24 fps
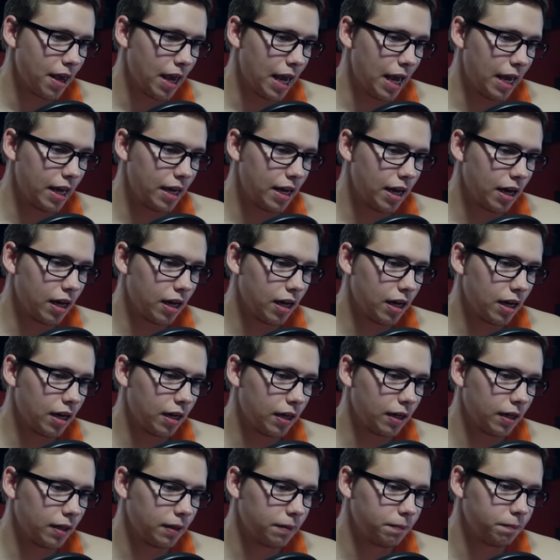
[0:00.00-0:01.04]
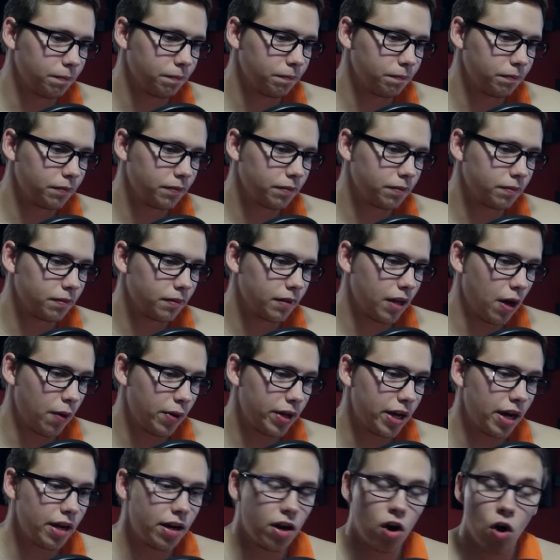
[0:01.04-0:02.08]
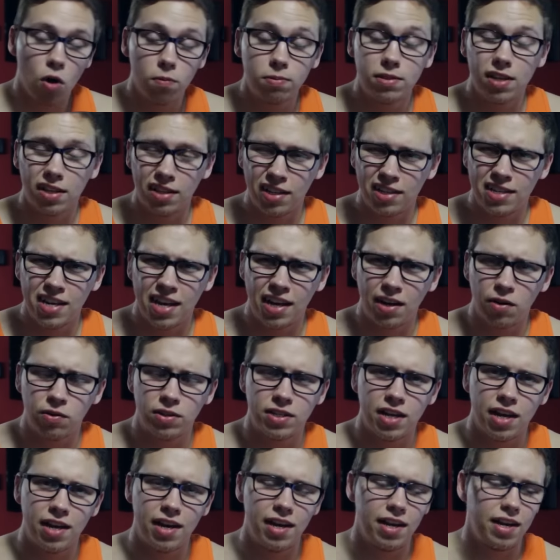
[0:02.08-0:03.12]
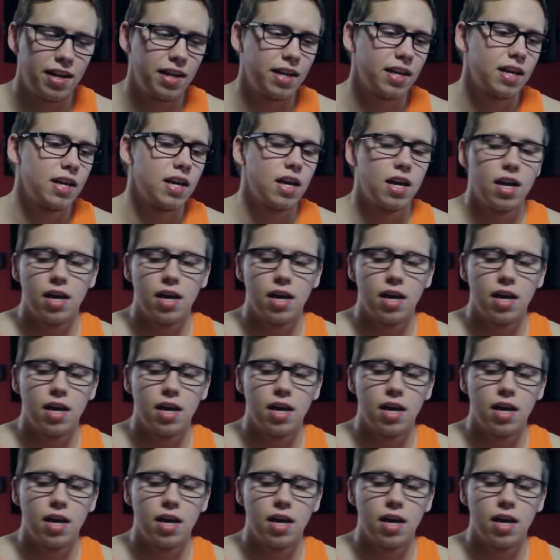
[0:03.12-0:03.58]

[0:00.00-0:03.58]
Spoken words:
and how he kind of hopes that they take a 1080.